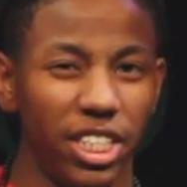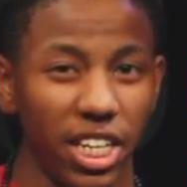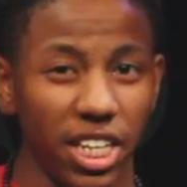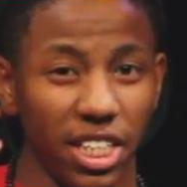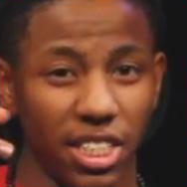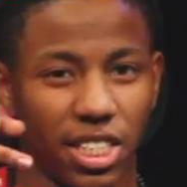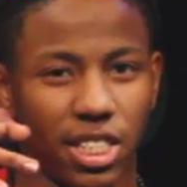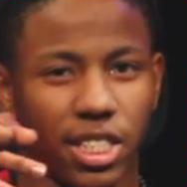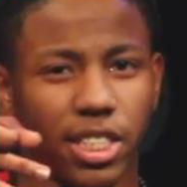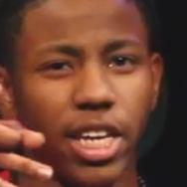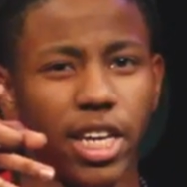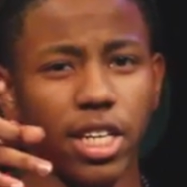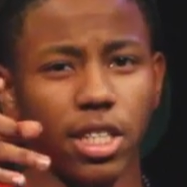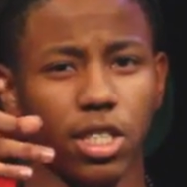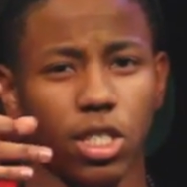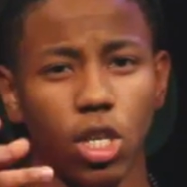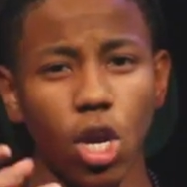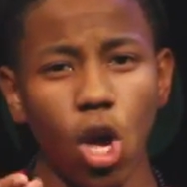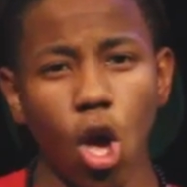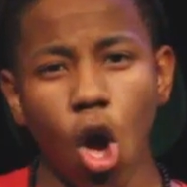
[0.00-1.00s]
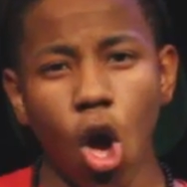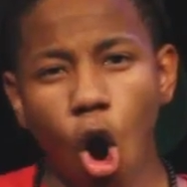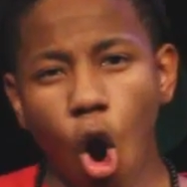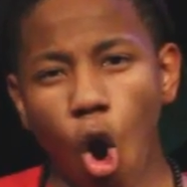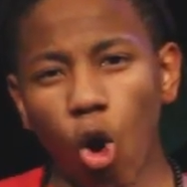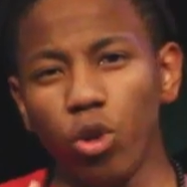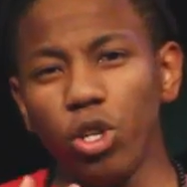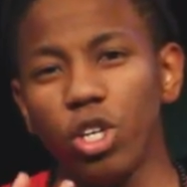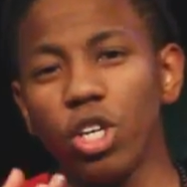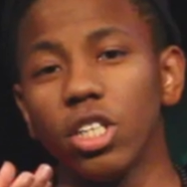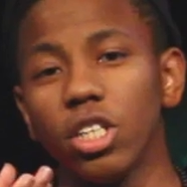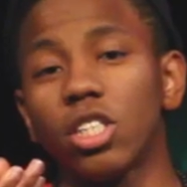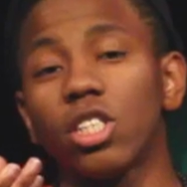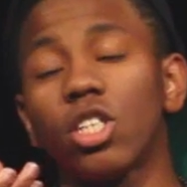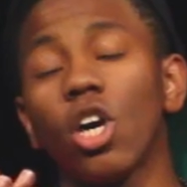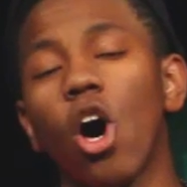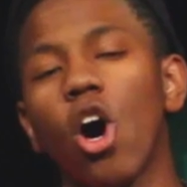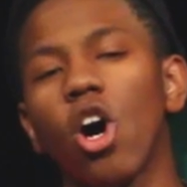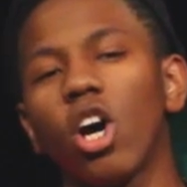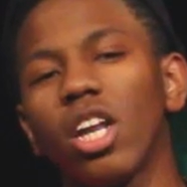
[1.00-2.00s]
Did it sit on your
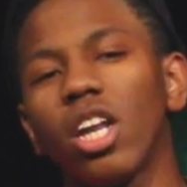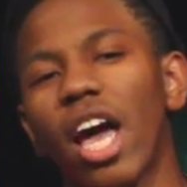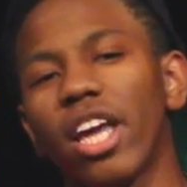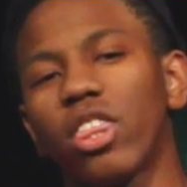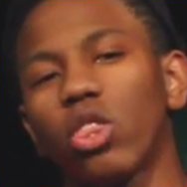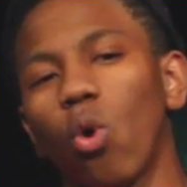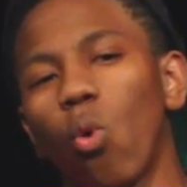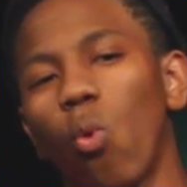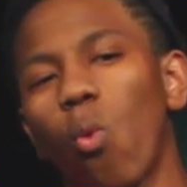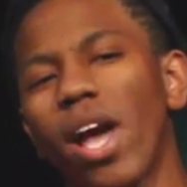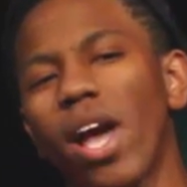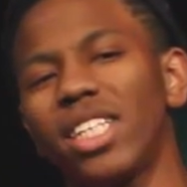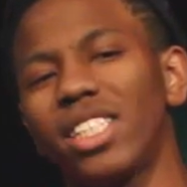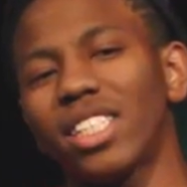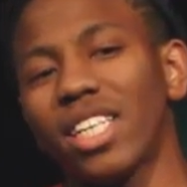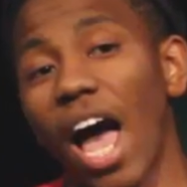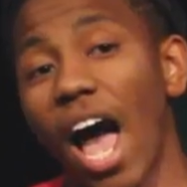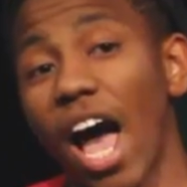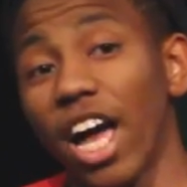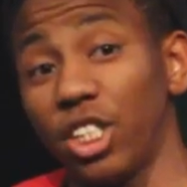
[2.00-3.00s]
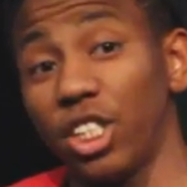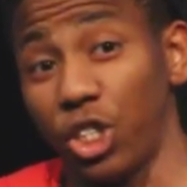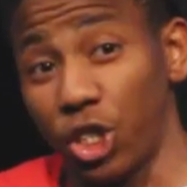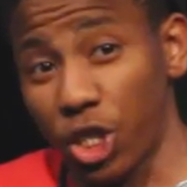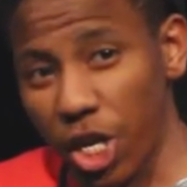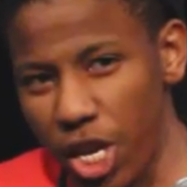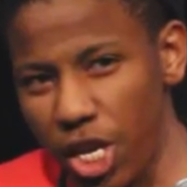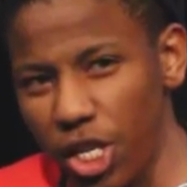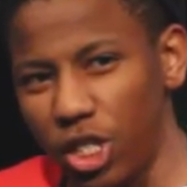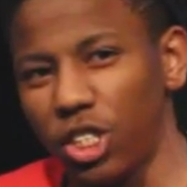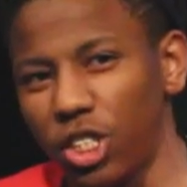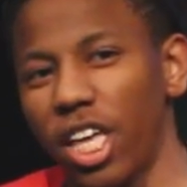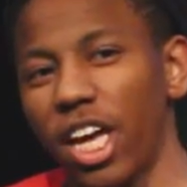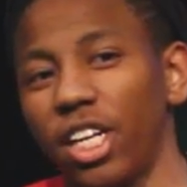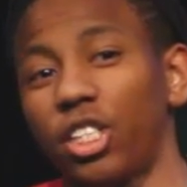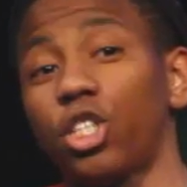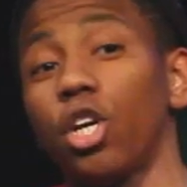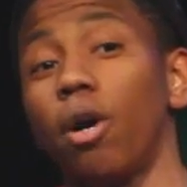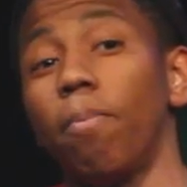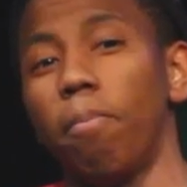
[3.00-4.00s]
tongue like the waist-high jeans
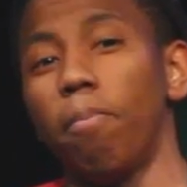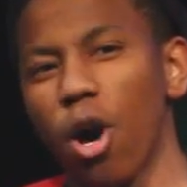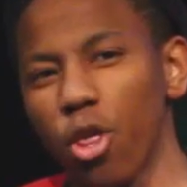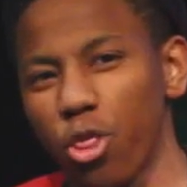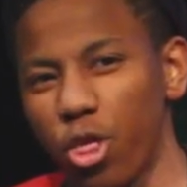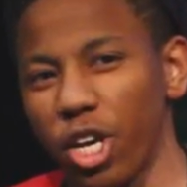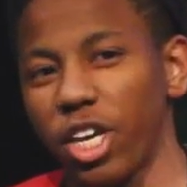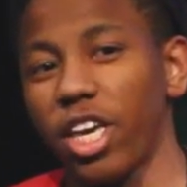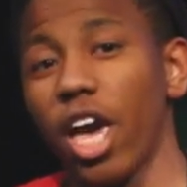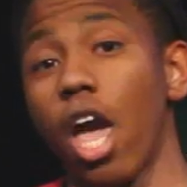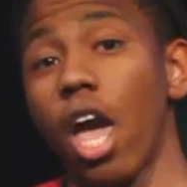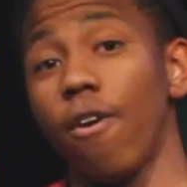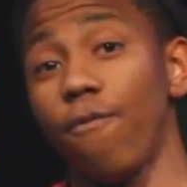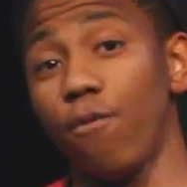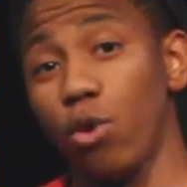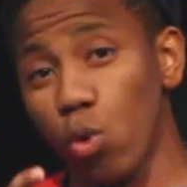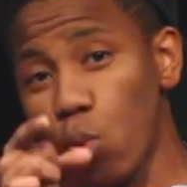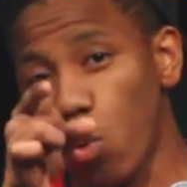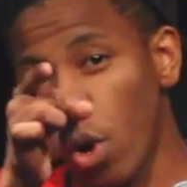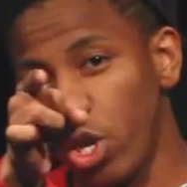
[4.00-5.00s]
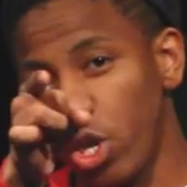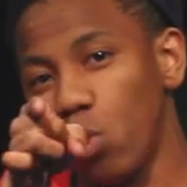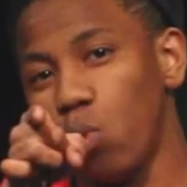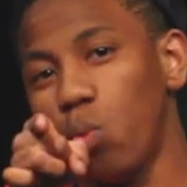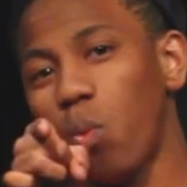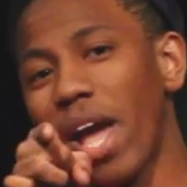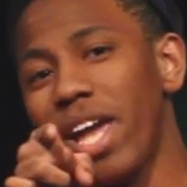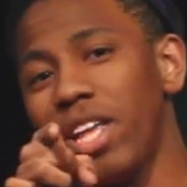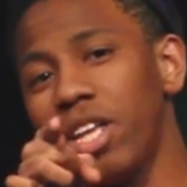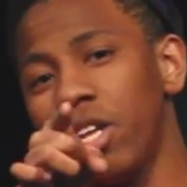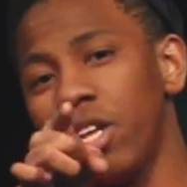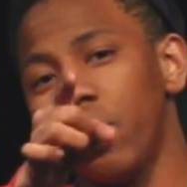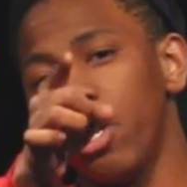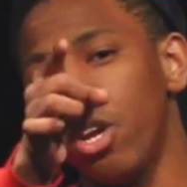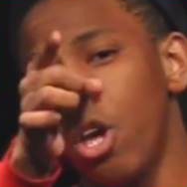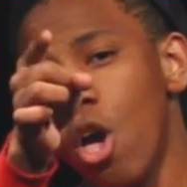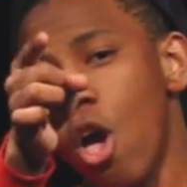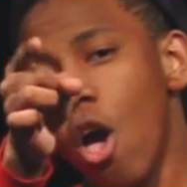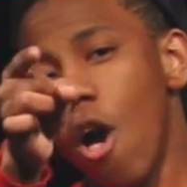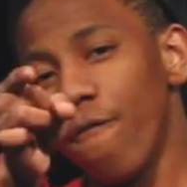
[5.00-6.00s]
that your mother gave you? Were you
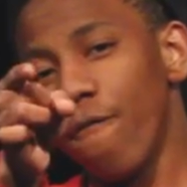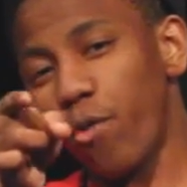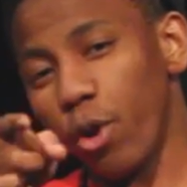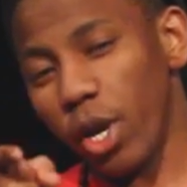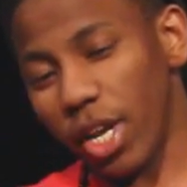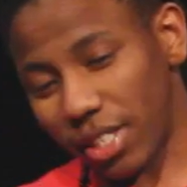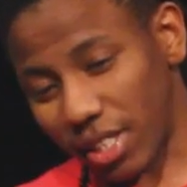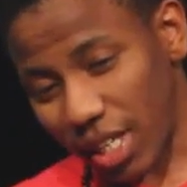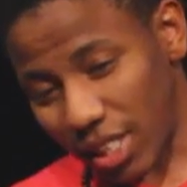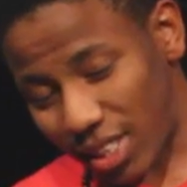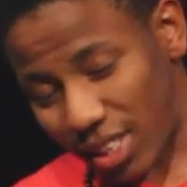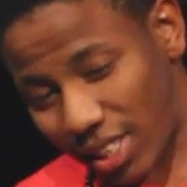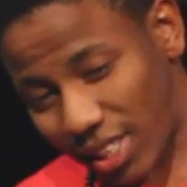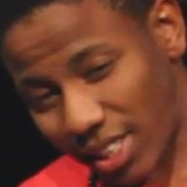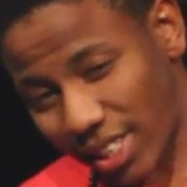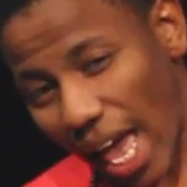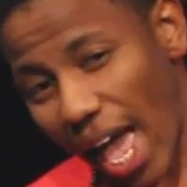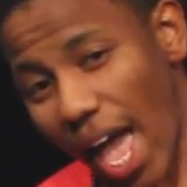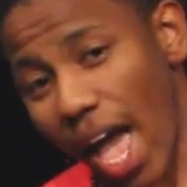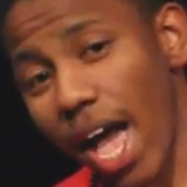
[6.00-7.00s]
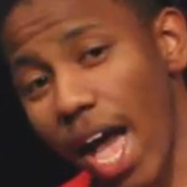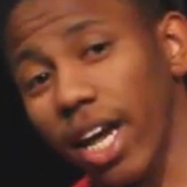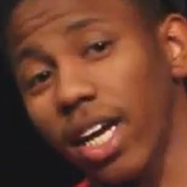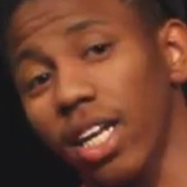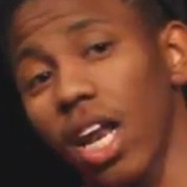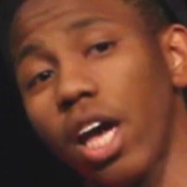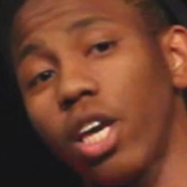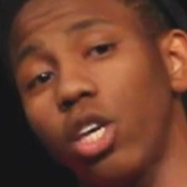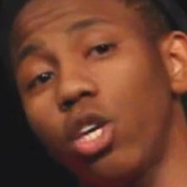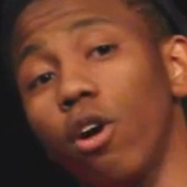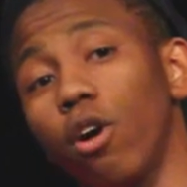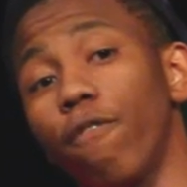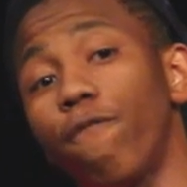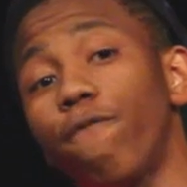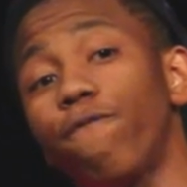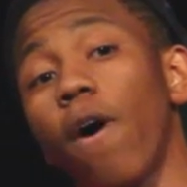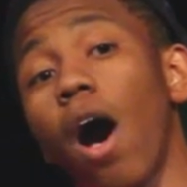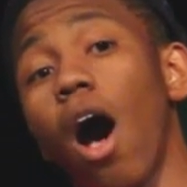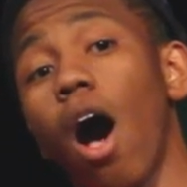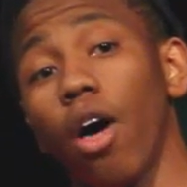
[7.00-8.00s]
waiting for it to sag like your
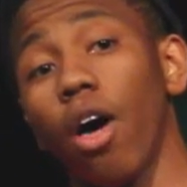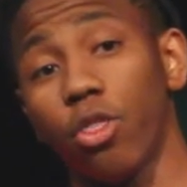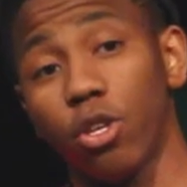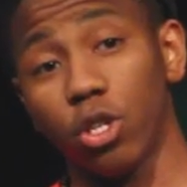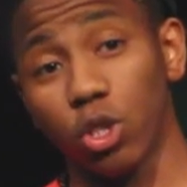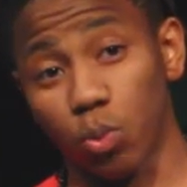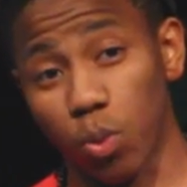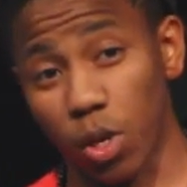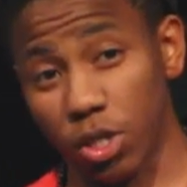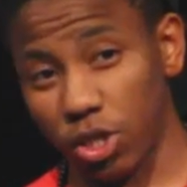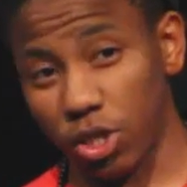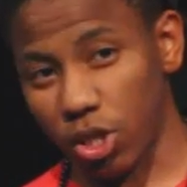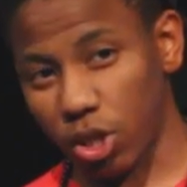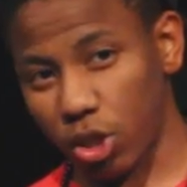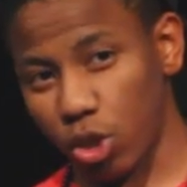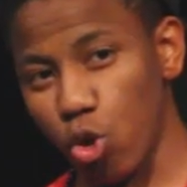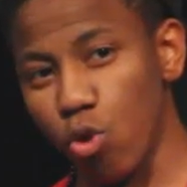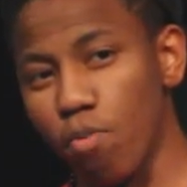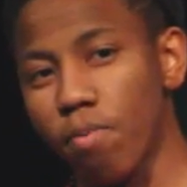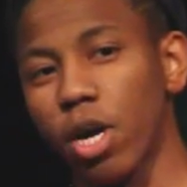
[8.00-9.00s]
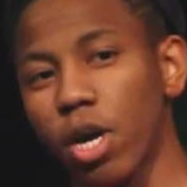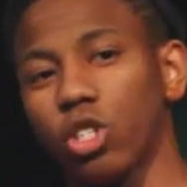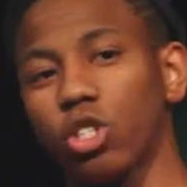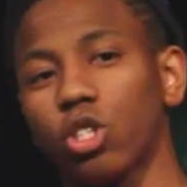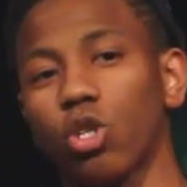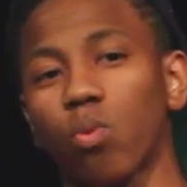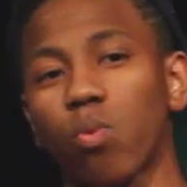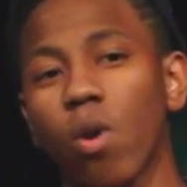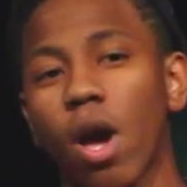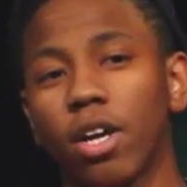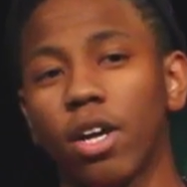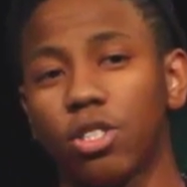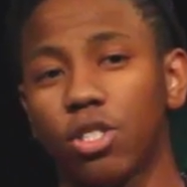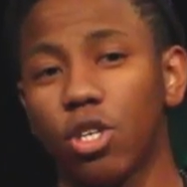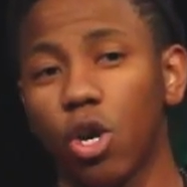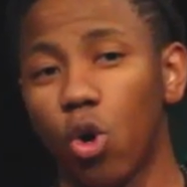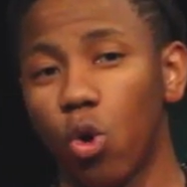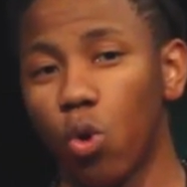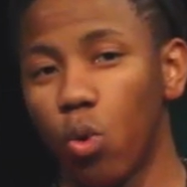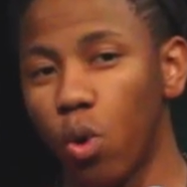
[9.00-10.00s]
father's? Was it too much
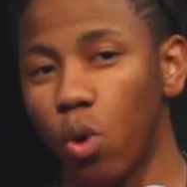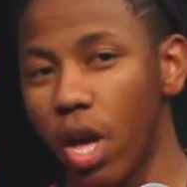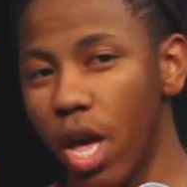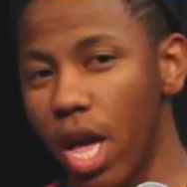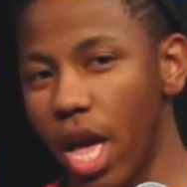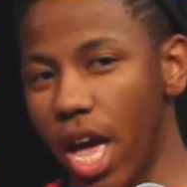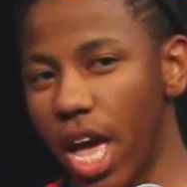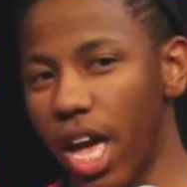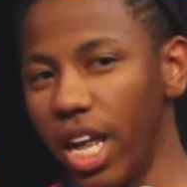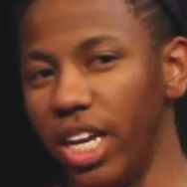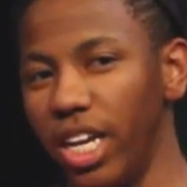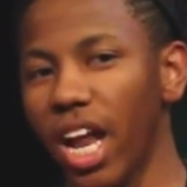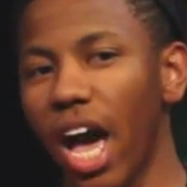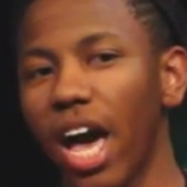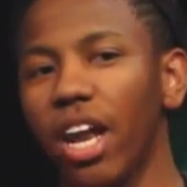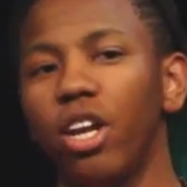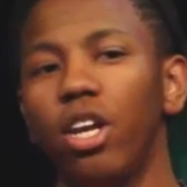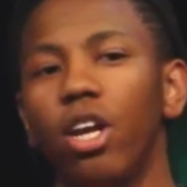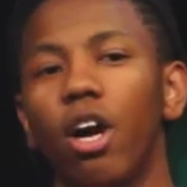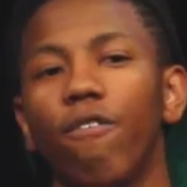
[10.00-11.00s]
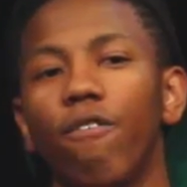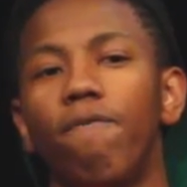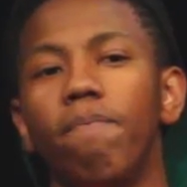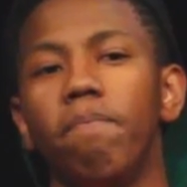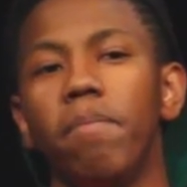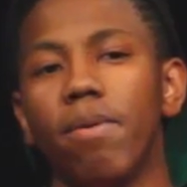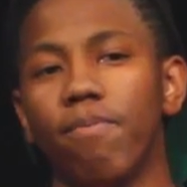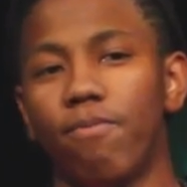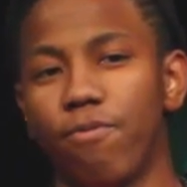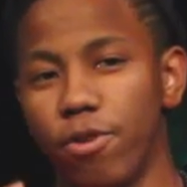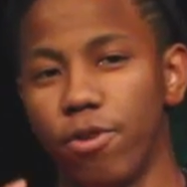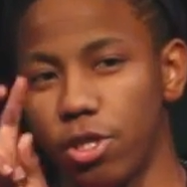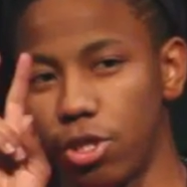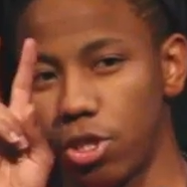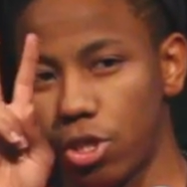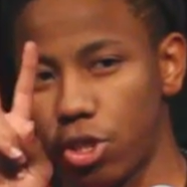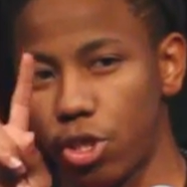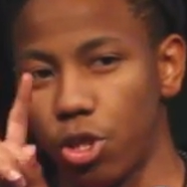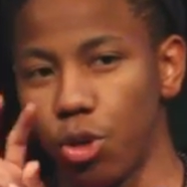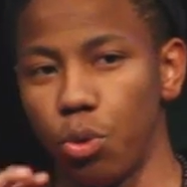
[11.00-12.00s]
Toronto and not enough
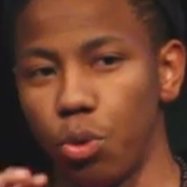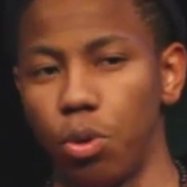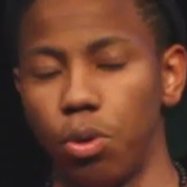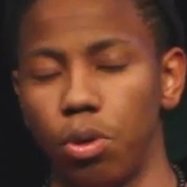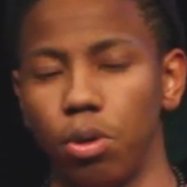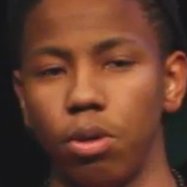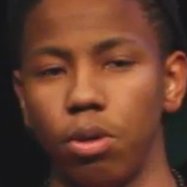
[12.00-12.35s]
Memphis too?